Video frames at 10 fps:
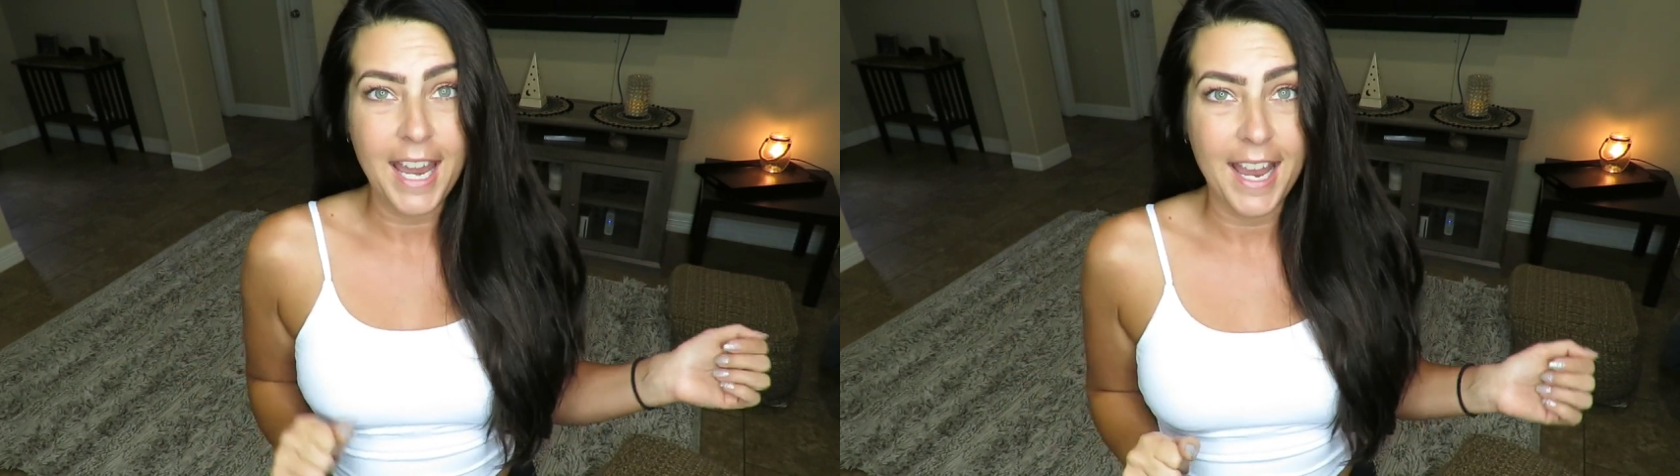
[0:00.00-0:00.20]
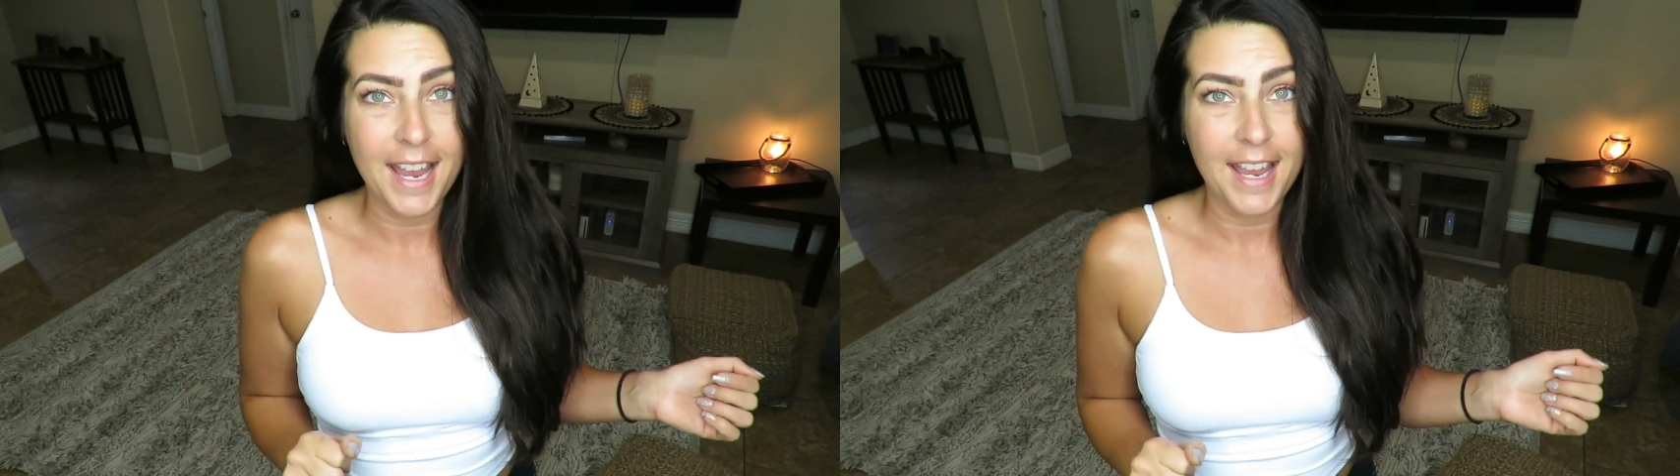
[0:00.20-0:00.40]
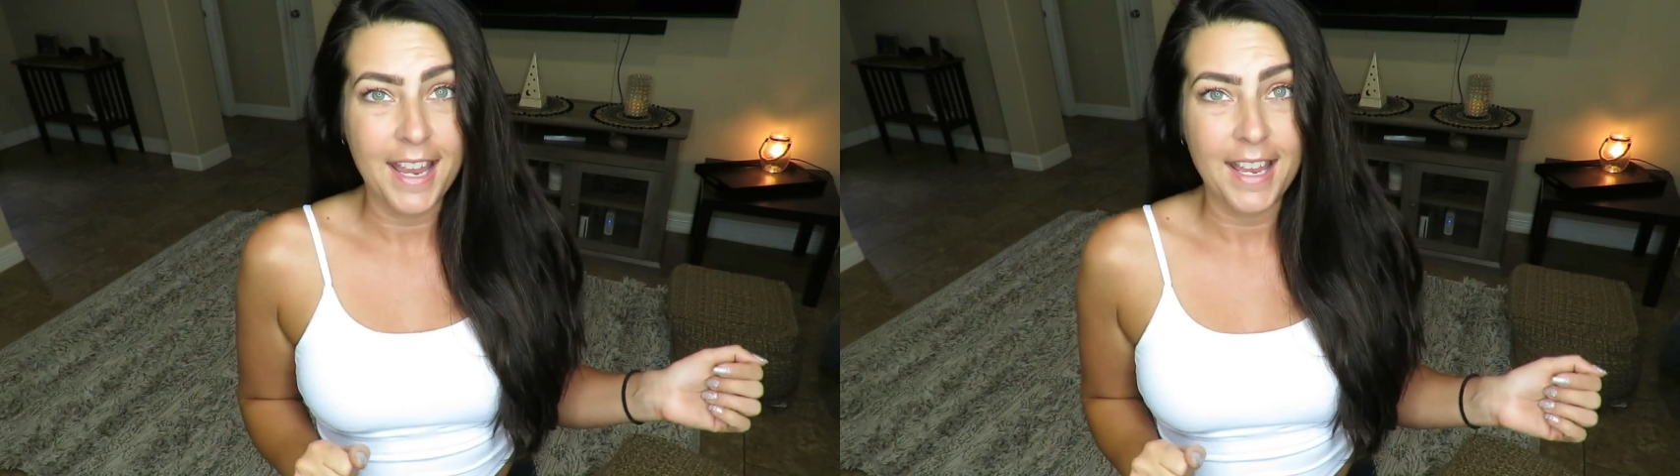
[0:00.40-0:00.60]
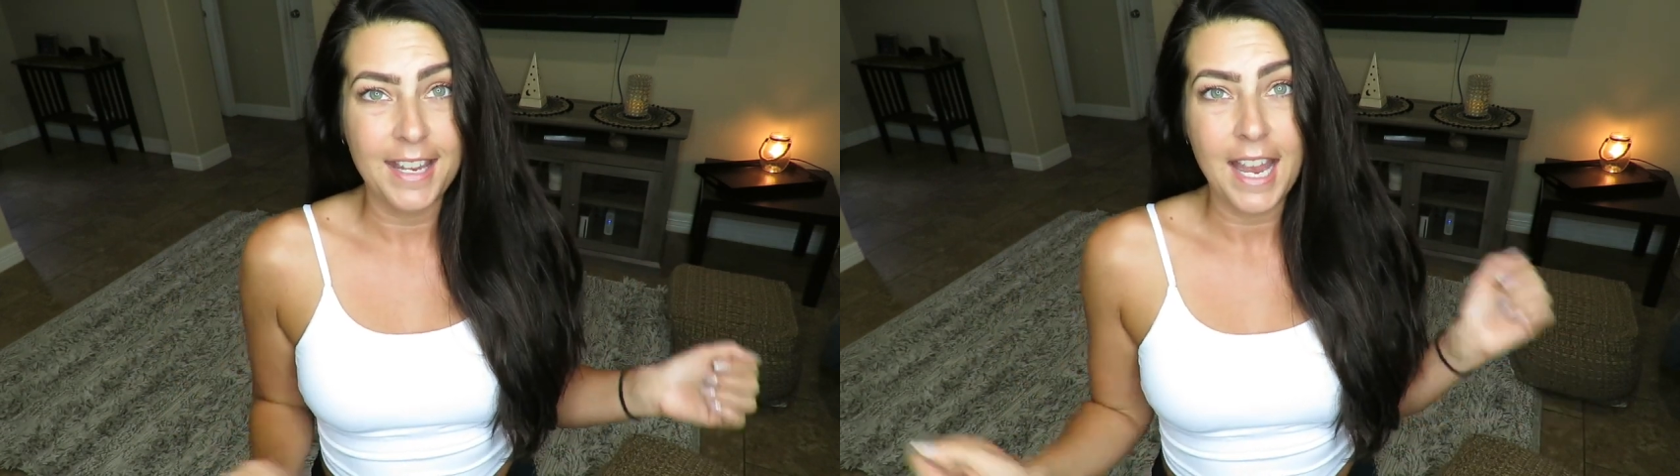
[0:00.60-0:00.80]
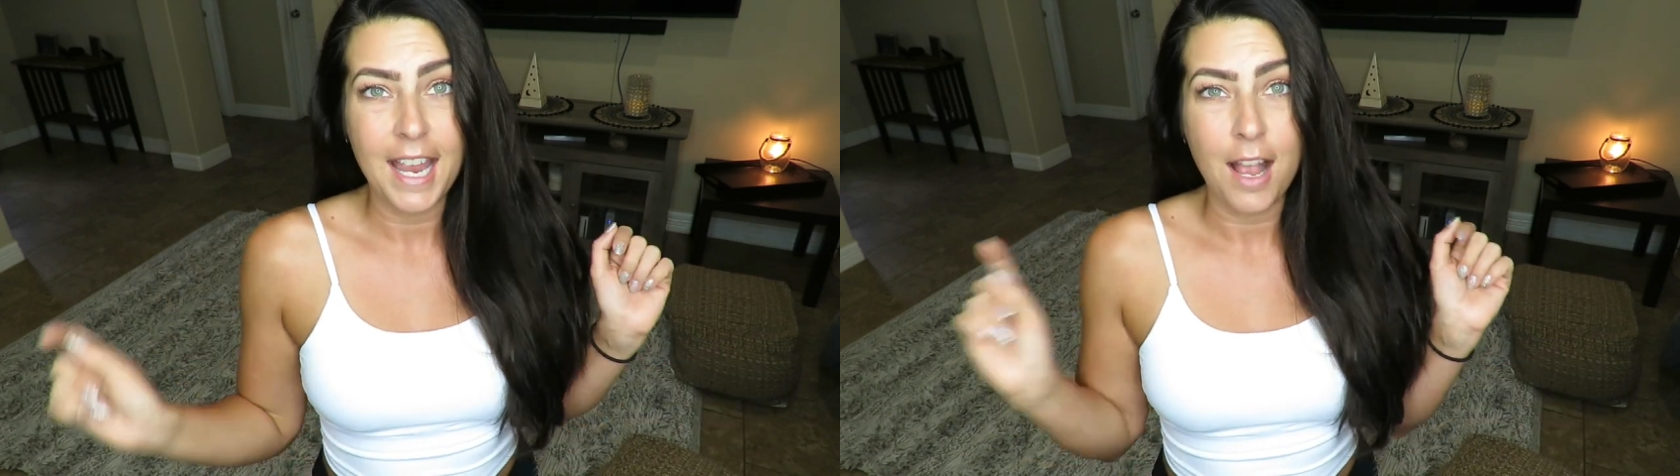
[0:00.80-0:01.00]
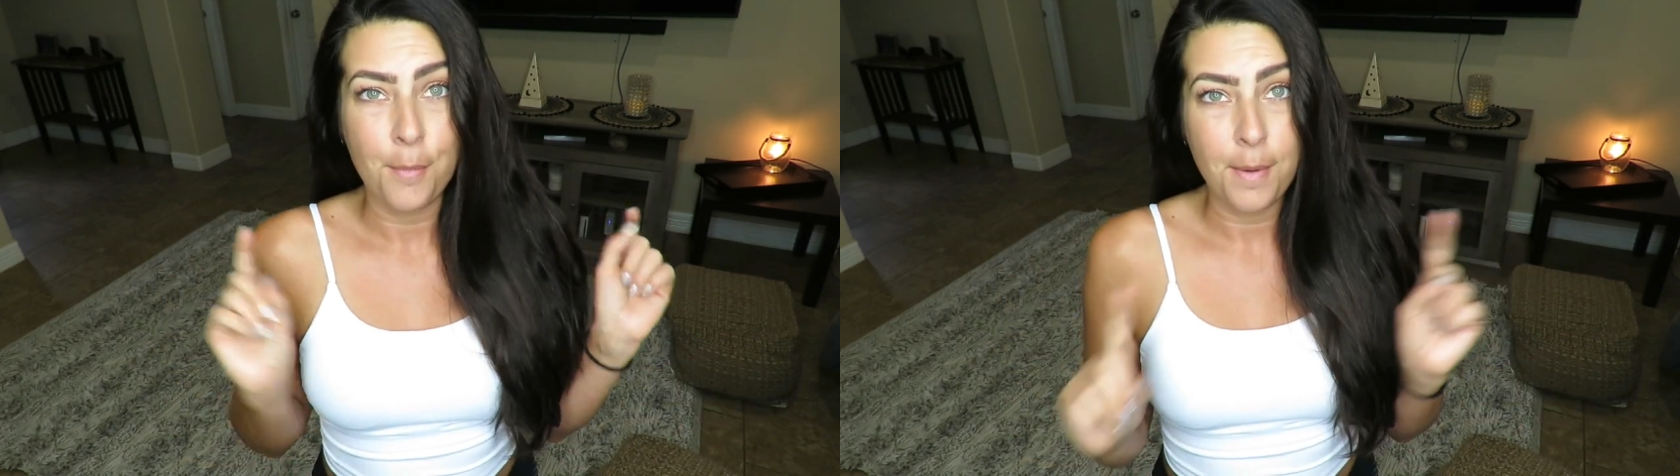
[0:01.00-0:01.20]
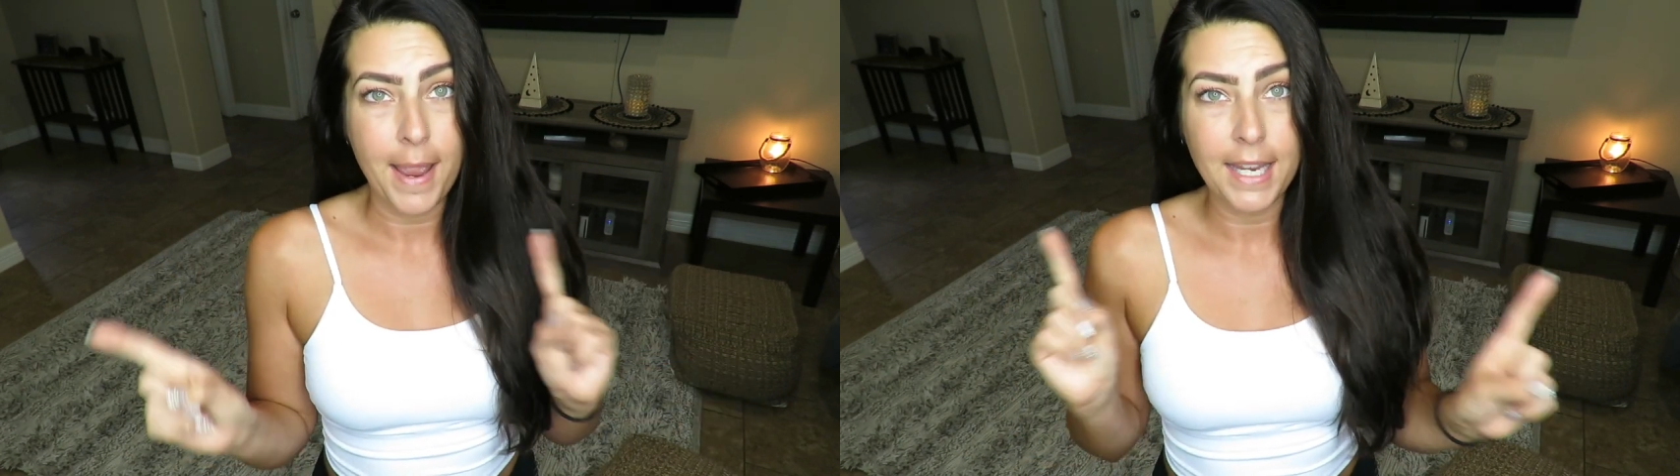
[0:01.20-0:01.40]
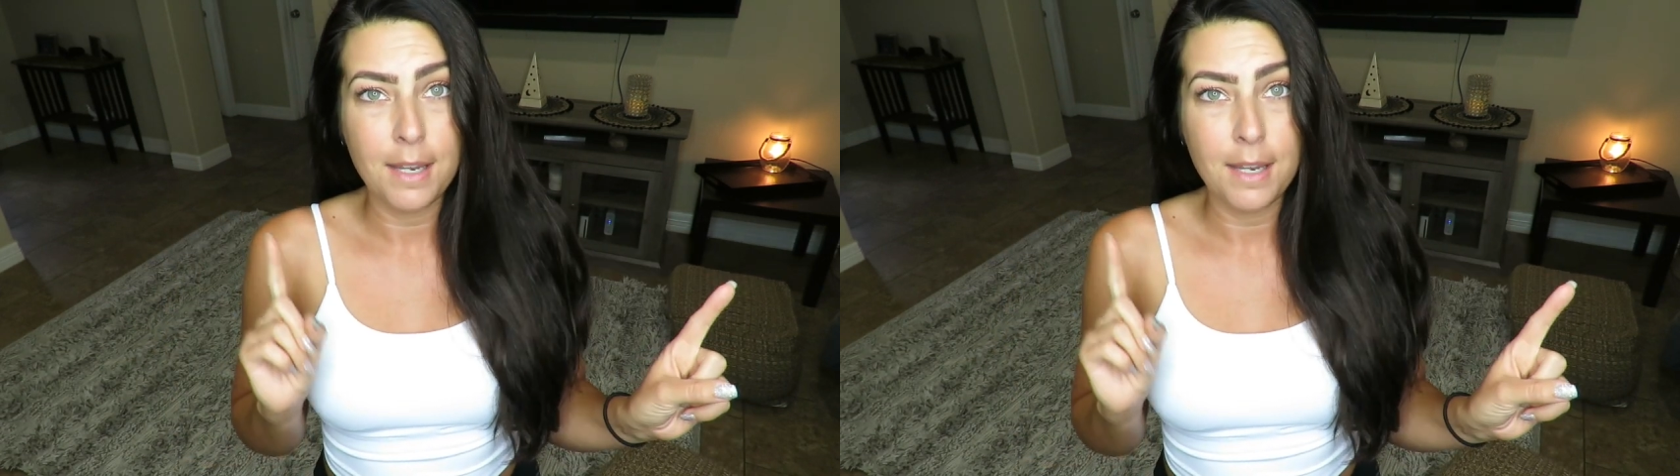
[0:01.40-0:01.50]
and I'll be back